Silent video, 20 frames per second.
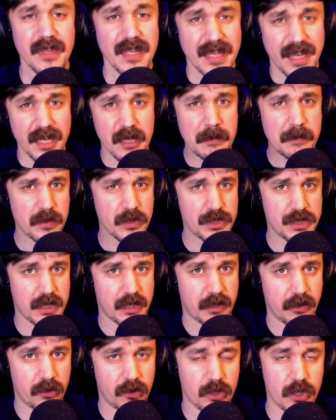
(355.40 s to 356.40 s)
In
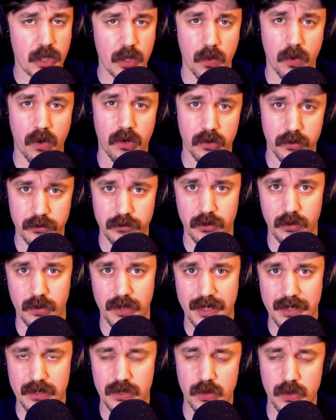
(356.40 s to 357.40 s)
particular, you also
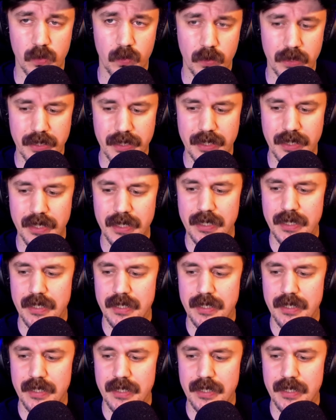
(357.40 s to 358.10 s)
get to read